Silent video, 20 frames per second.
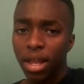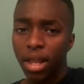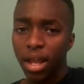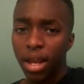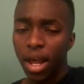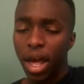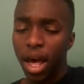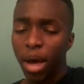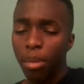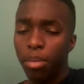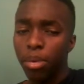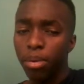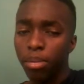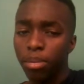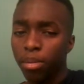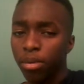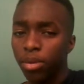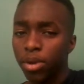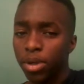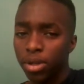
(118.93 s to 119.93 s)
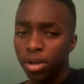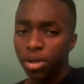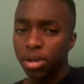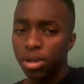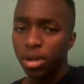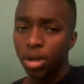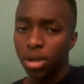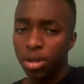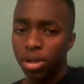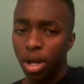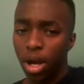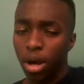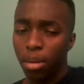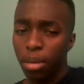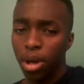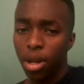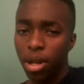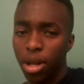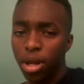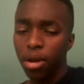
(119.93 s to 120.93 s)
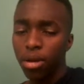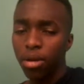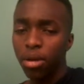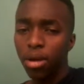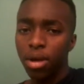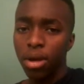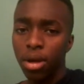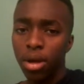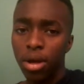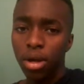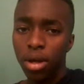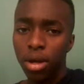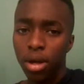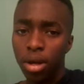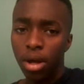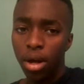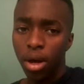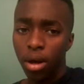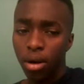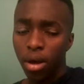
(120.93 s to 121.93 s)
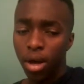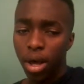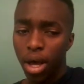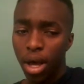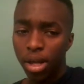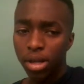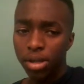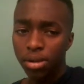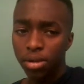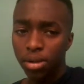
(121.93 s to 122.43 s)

happened, which I'll talk about later. Okay, so